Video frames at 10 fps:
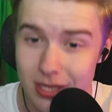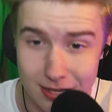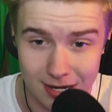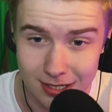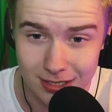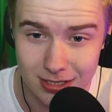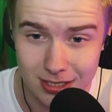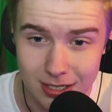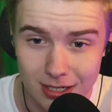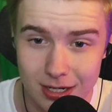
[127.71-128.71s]
things
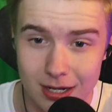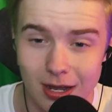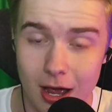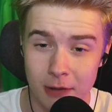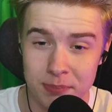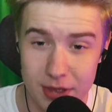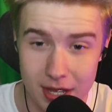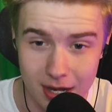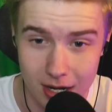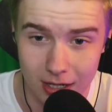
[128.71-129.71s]
up the
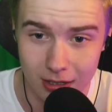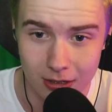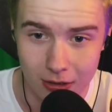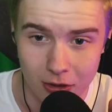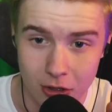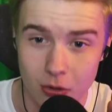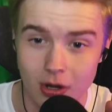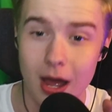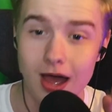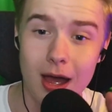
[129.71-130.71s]
hill, where
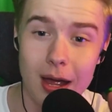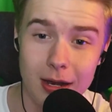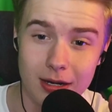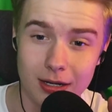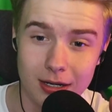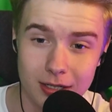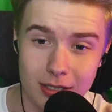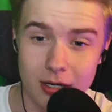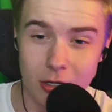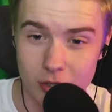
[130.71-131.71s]
I
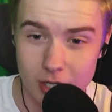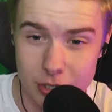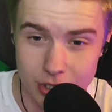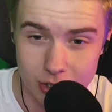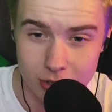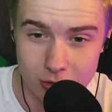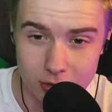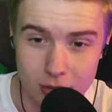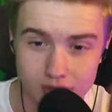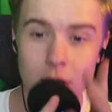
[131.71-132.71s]
can look at you
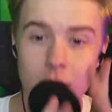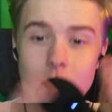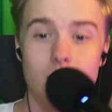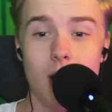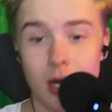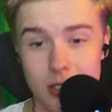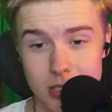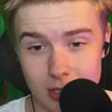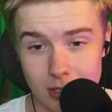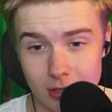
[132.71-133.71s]
rot
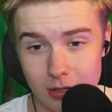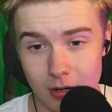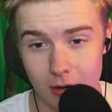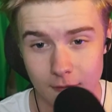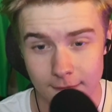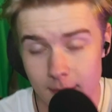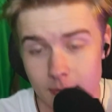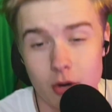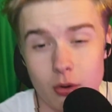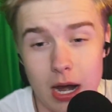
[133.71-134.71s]
from
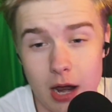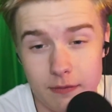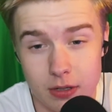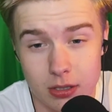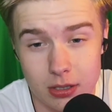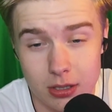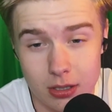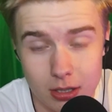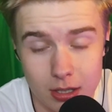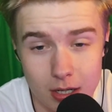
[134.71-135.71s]
the grave
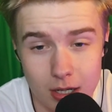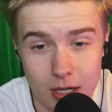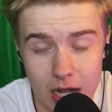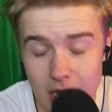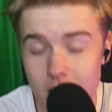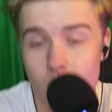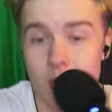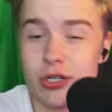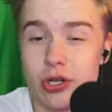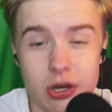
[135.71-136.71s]
and go
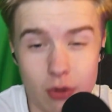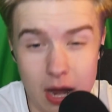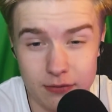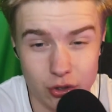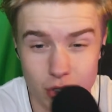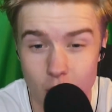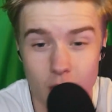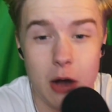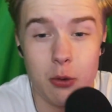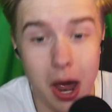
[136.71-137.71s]
into the grave due to all
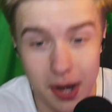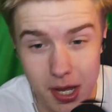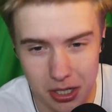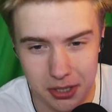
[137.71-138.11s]
that rotting.